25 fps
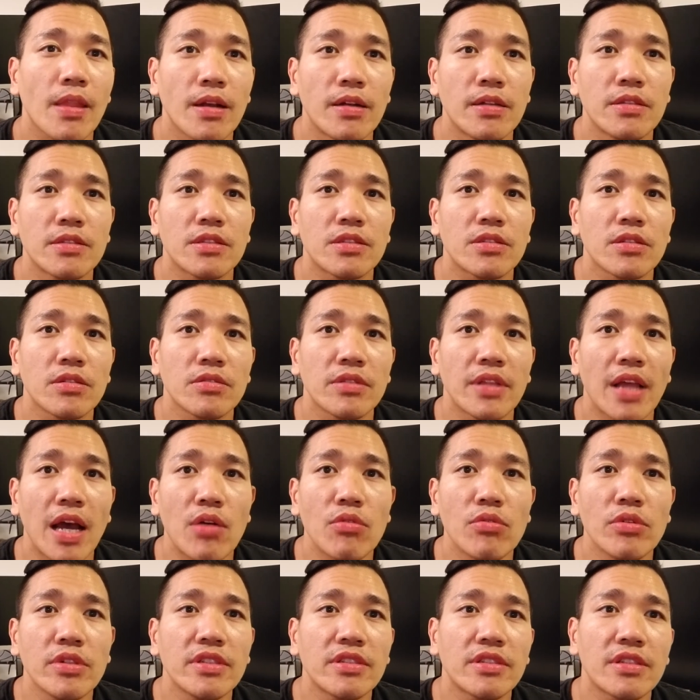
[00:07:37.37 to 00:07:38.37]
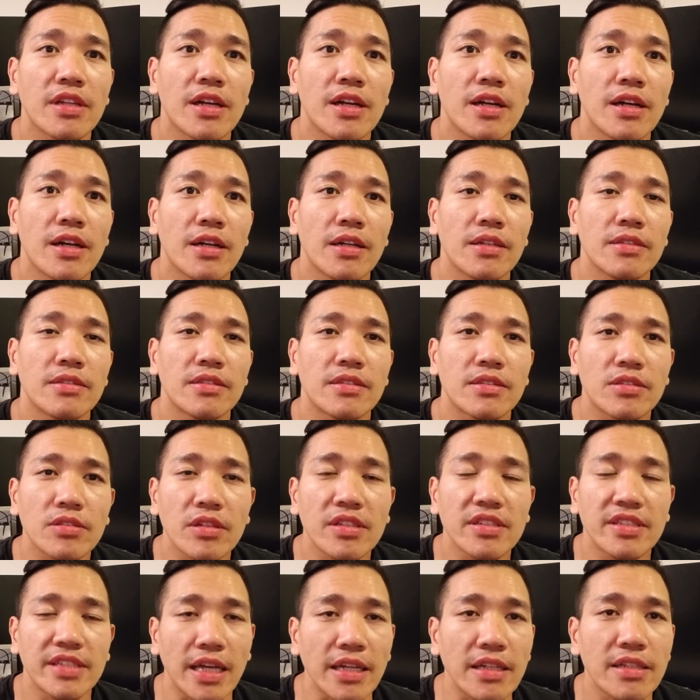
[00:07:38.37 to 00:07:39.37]
so that was, uh, so
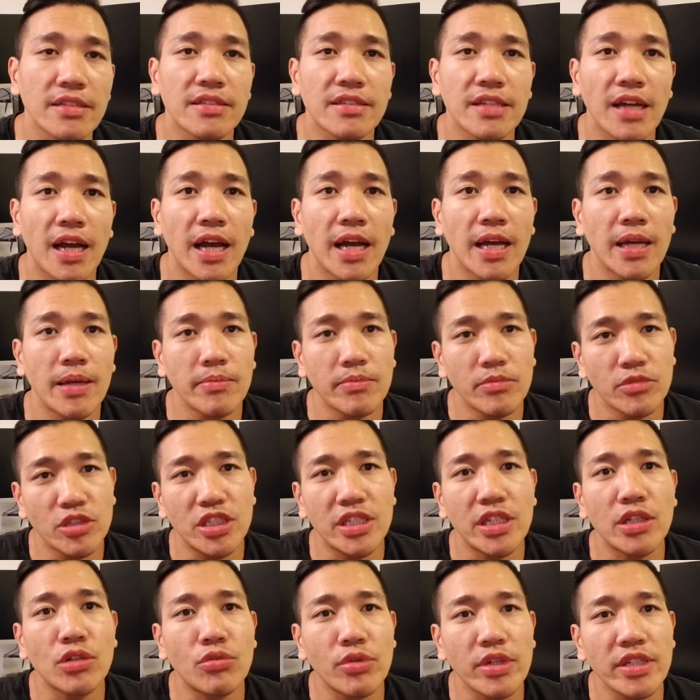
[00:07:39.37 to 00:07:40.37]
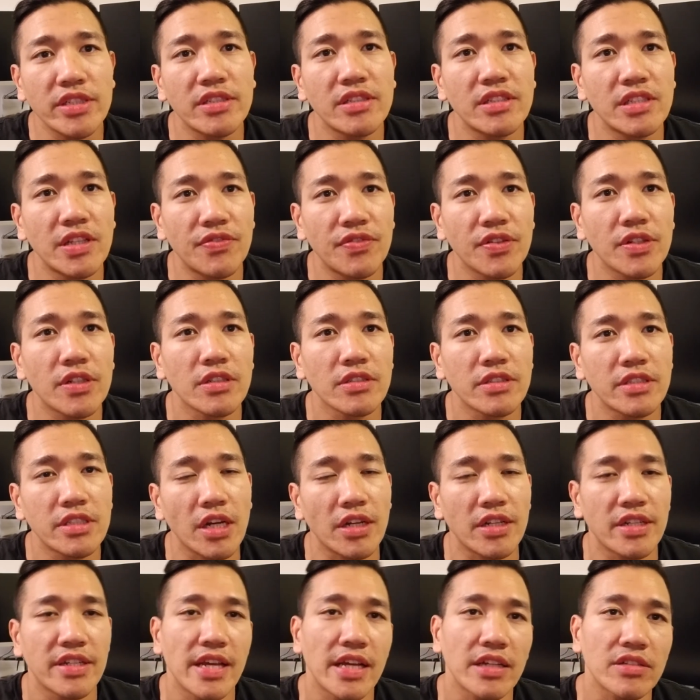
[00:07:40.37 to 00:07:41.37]
the second time she increased the difficulty
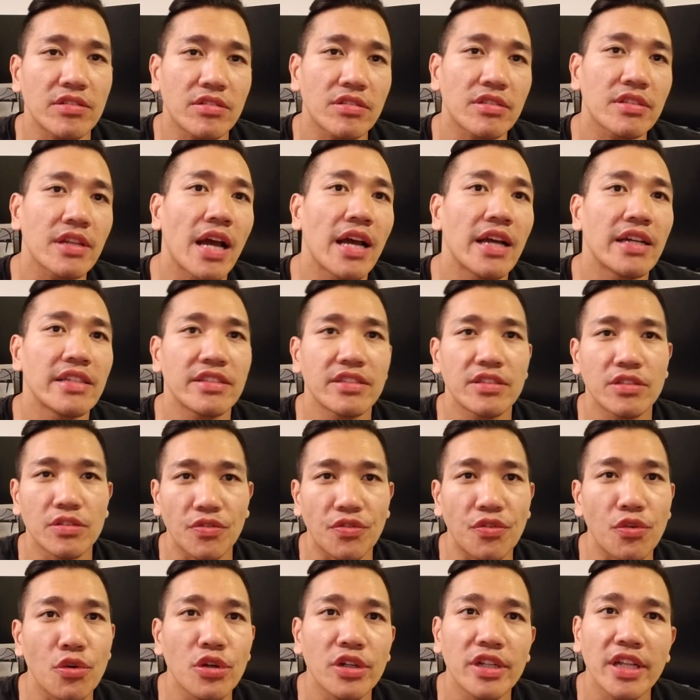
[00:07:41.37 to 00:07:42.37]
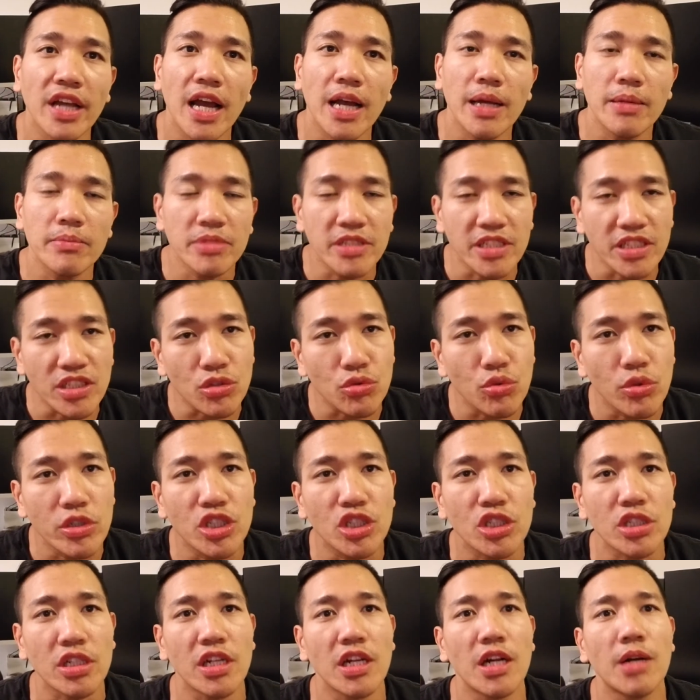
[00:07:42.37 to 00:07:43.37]
on the exercise. The third time she
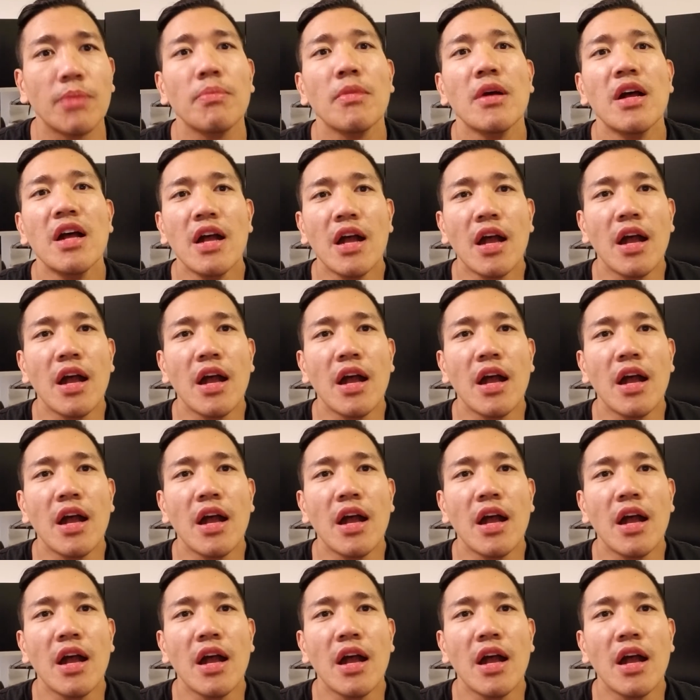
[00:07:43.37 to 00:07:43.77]
switched it up.